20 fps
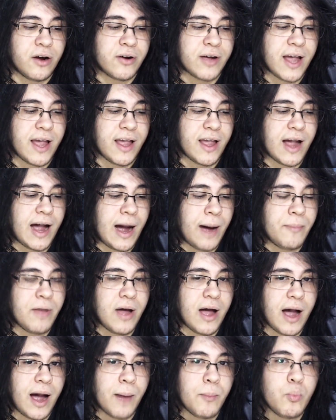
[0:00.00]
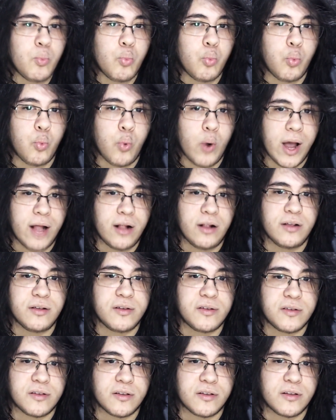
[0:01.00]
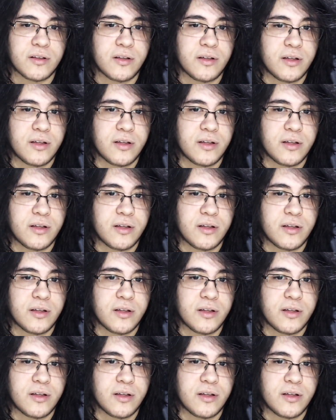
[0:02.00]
okay, I'm Will's